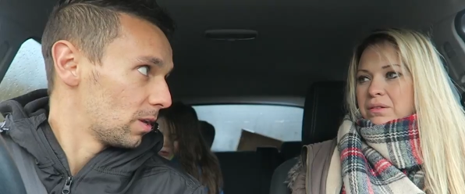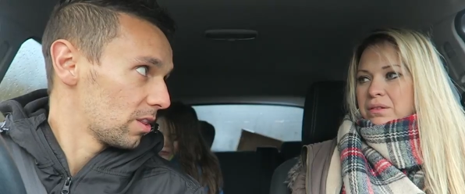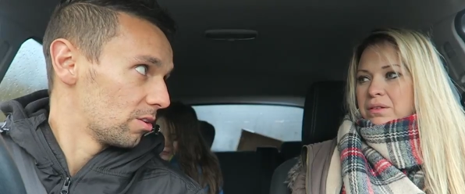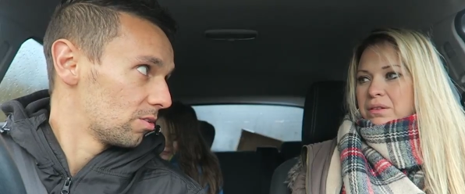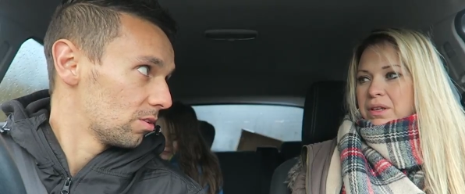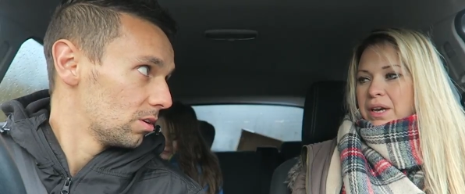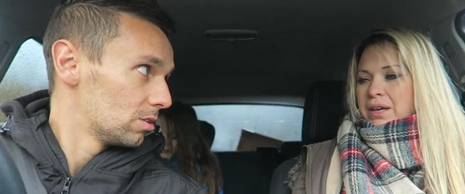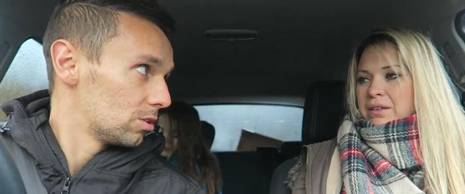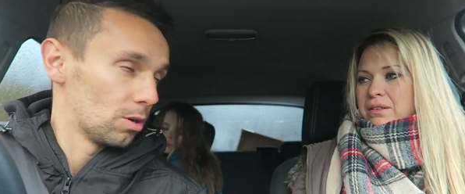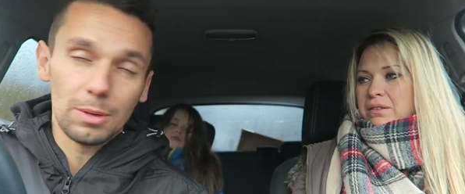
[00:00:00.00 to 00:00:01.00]
Speaker 1: in others
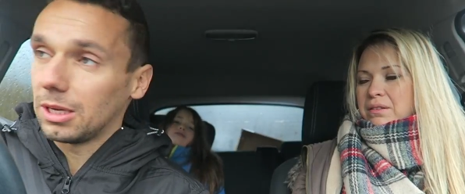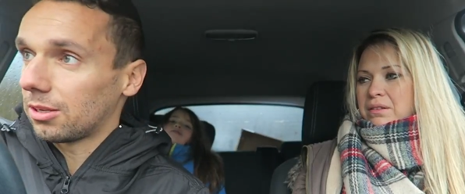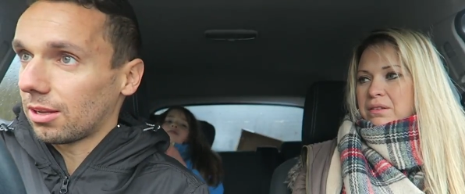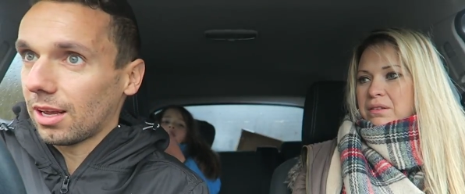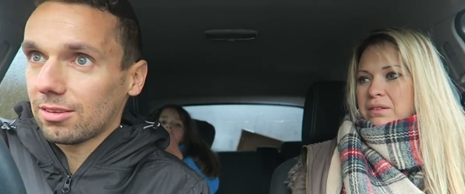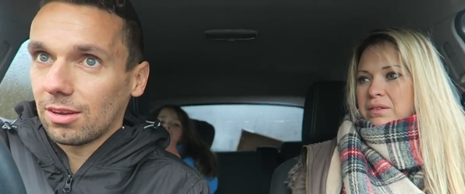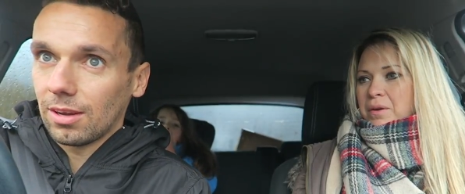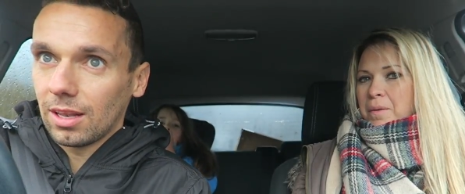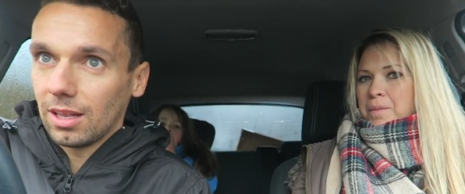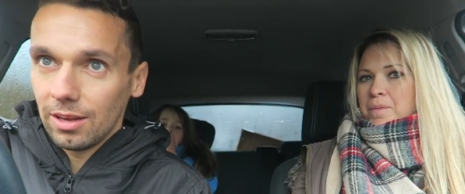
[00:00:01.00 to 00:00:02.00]
yeah do you know what i mean There's a, that's
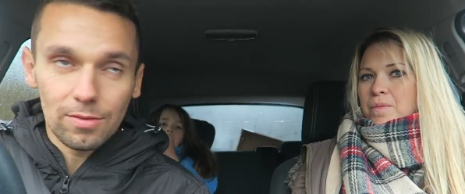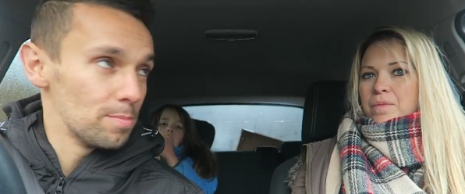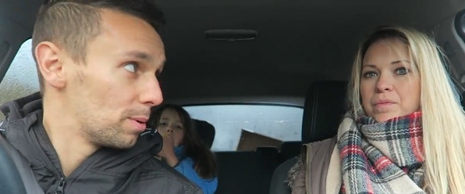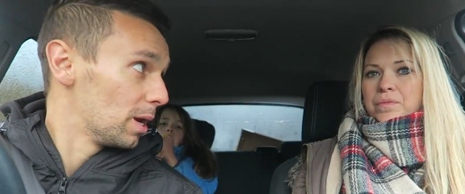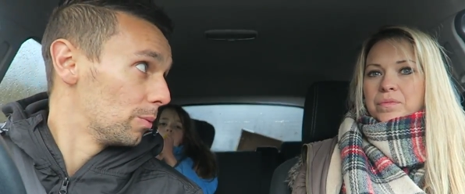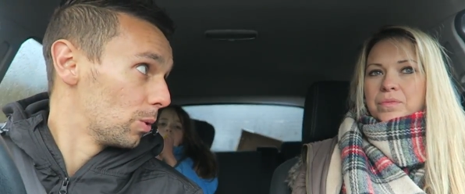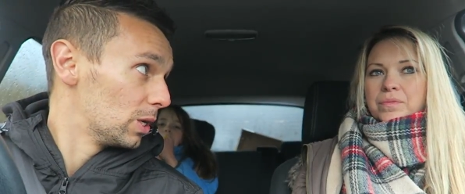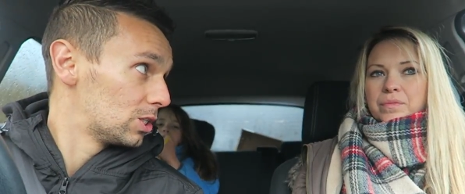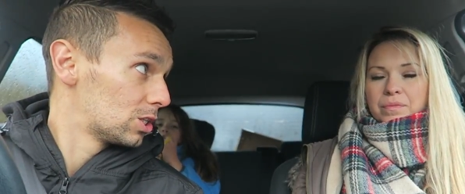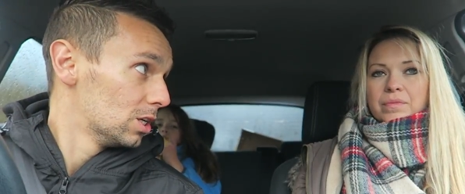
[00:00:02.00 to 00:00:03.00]
a living being
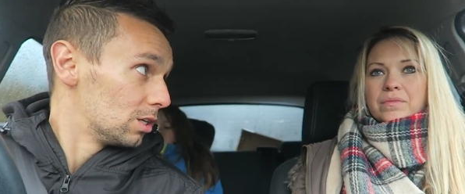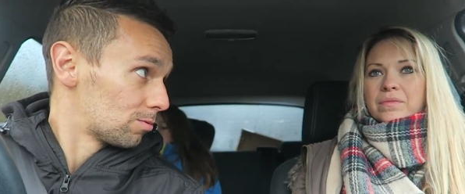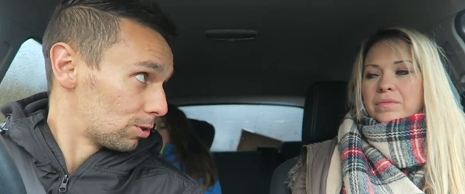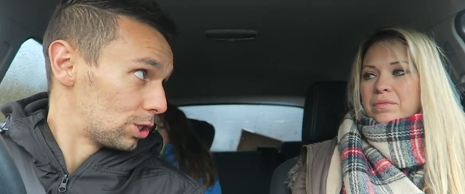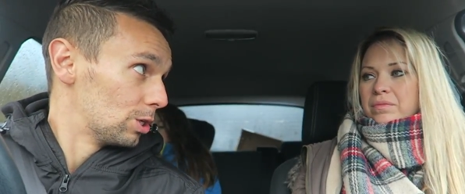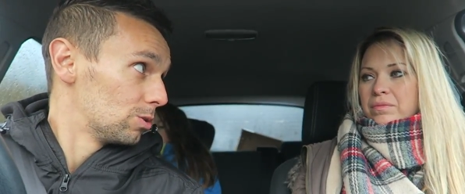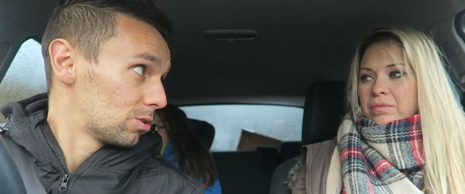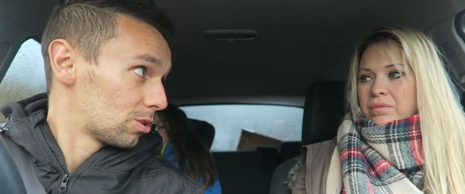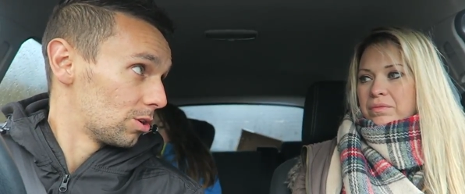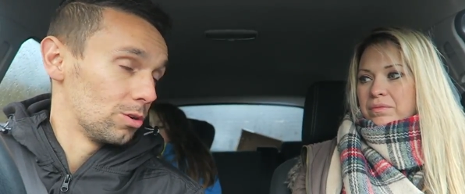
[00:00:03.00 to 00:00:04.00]
which is
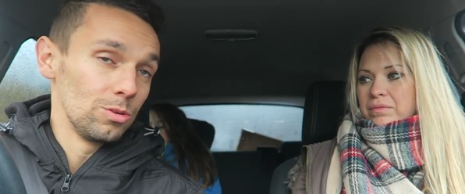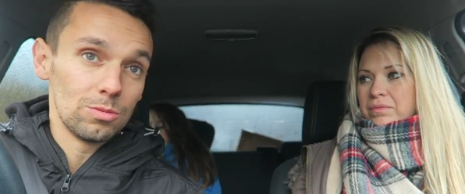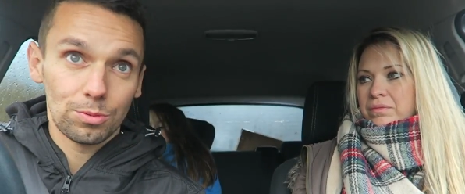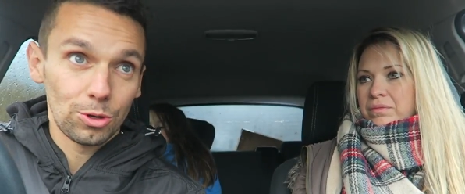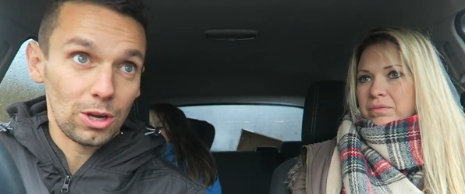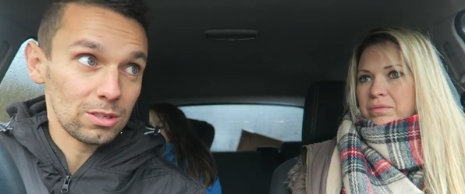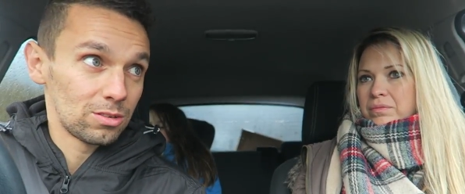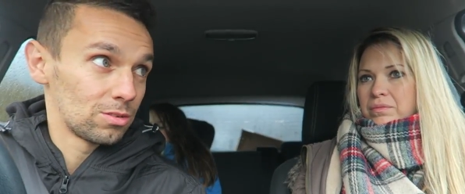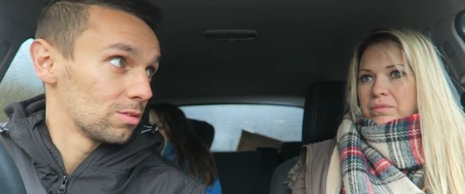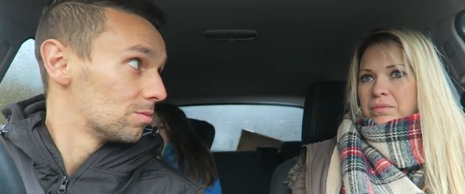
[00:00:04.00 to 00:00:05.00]
reduced to
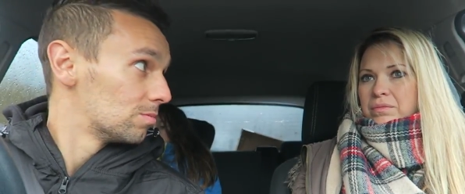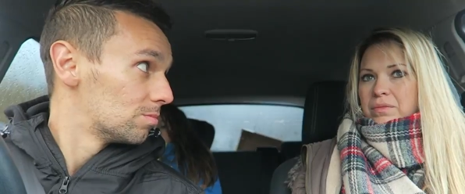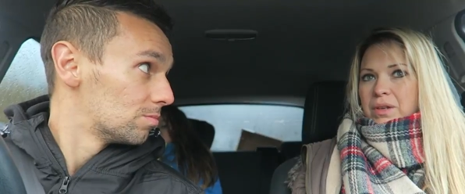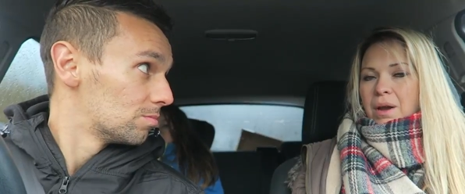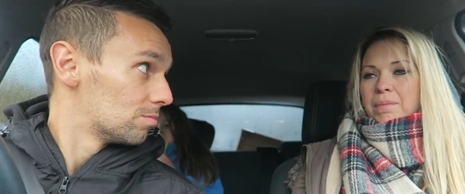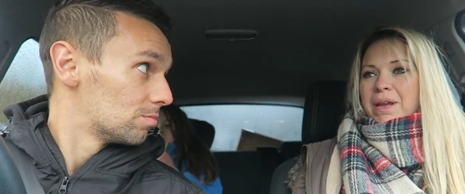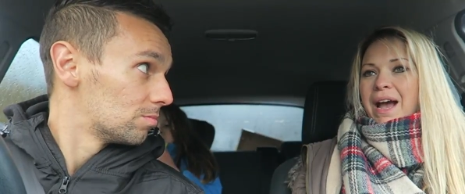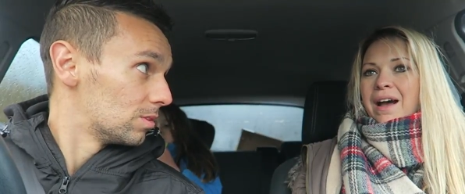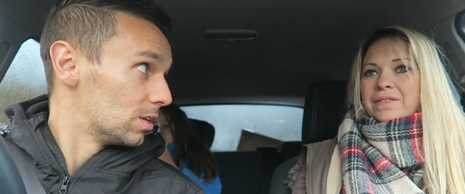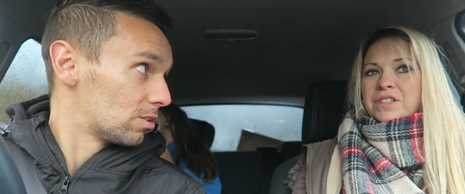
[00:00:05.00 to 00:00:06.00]
products
Speaker 2: and we
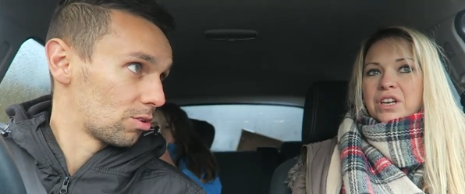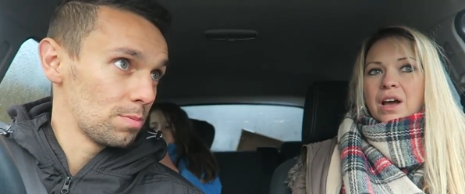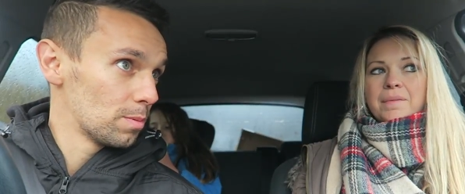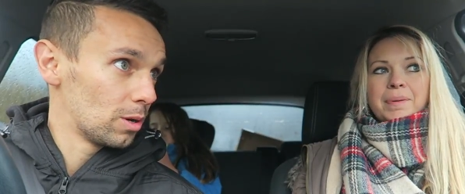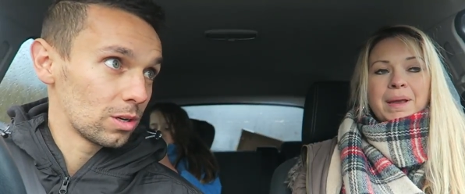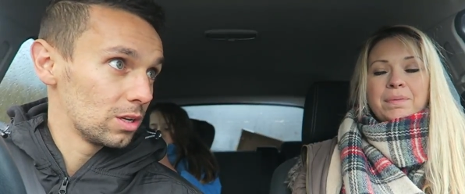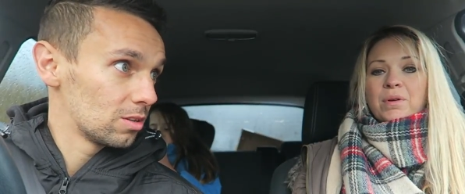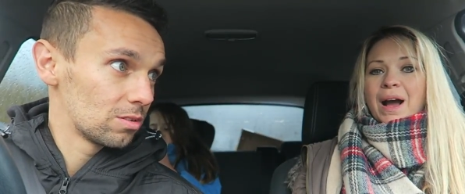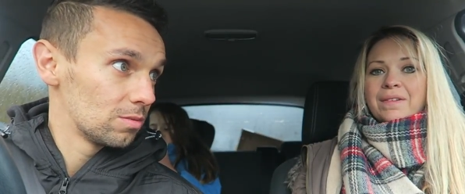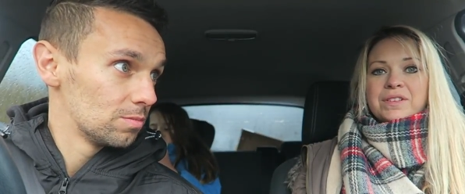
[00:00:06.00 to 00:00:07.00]
have in to like
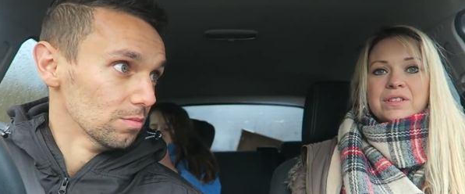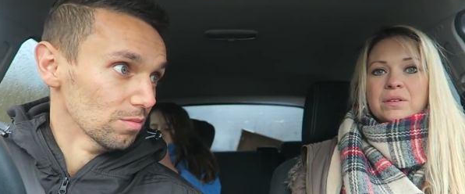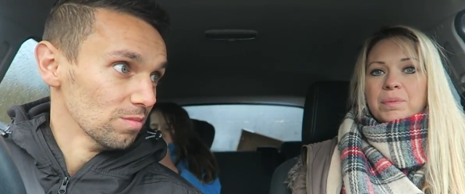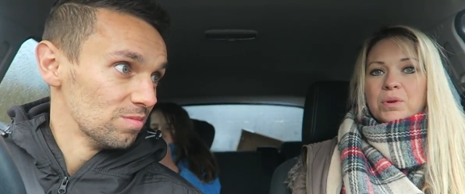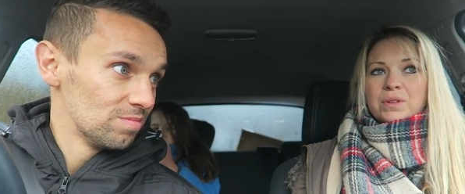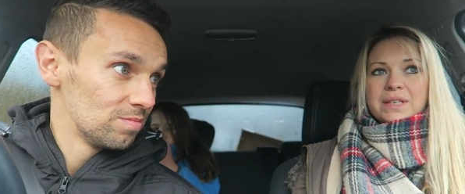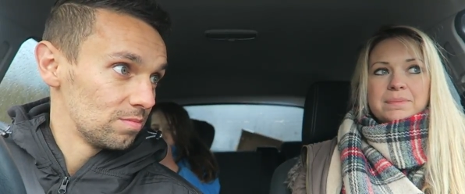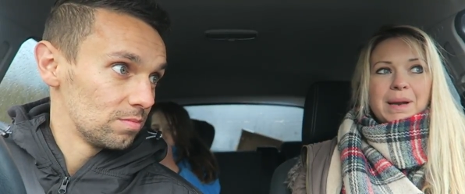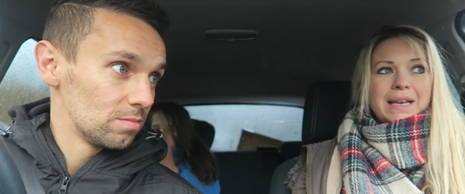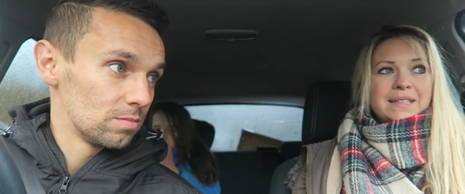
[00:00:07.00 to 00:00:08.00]
people have to support
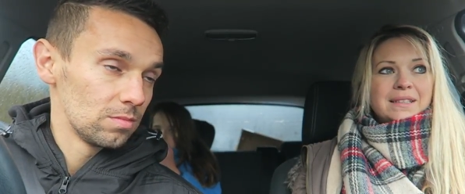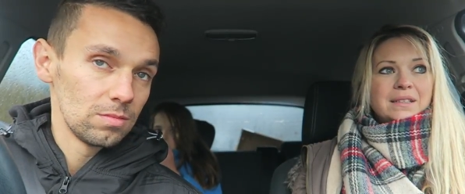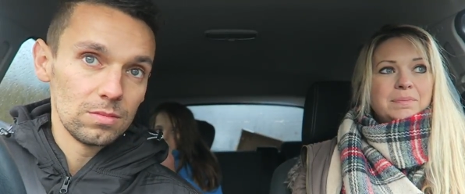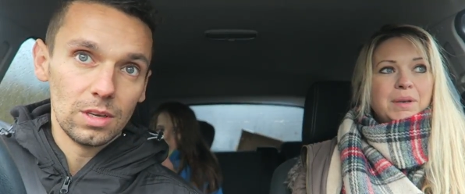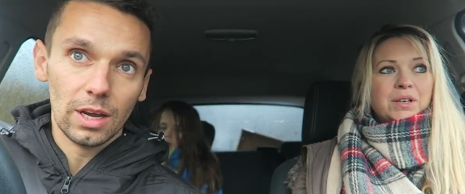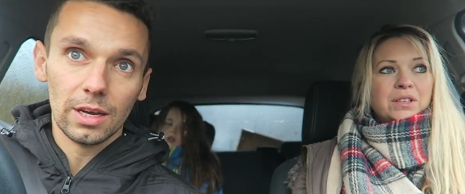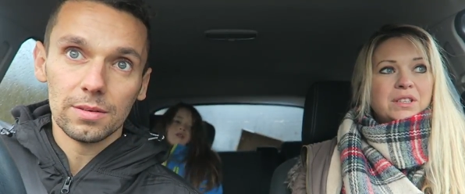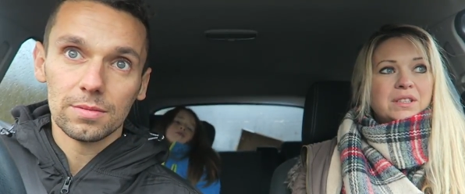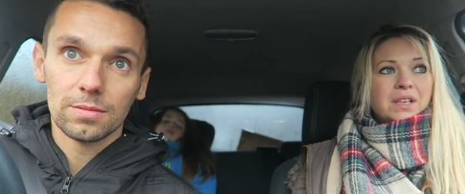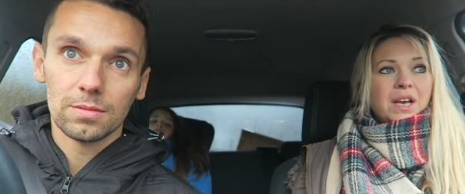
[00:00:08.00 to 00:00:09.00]
these places
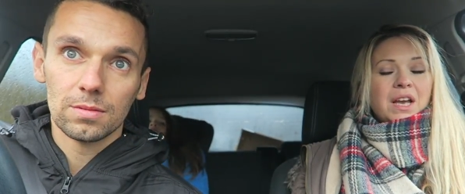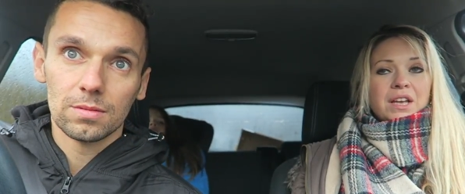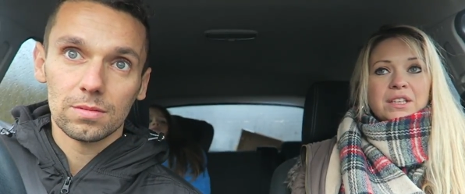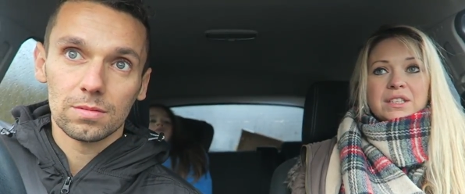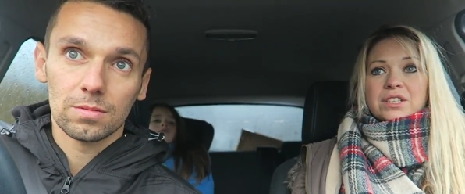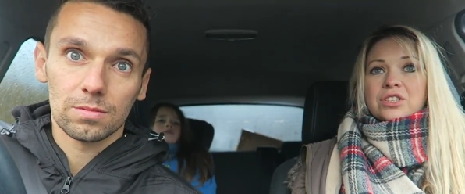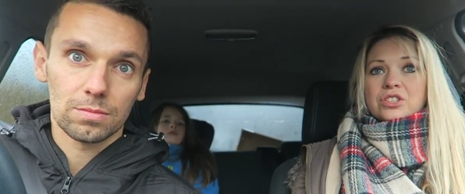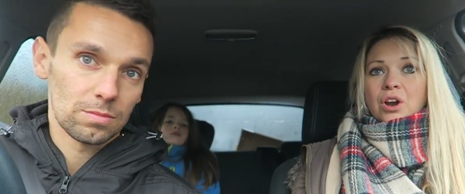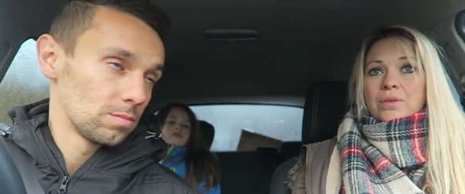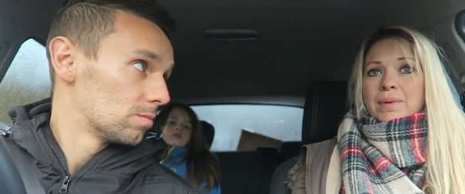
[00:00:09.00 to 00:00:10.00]
because yeah. there's
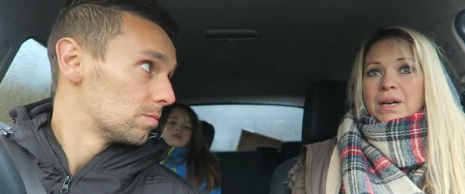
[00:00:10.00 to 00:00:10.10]
so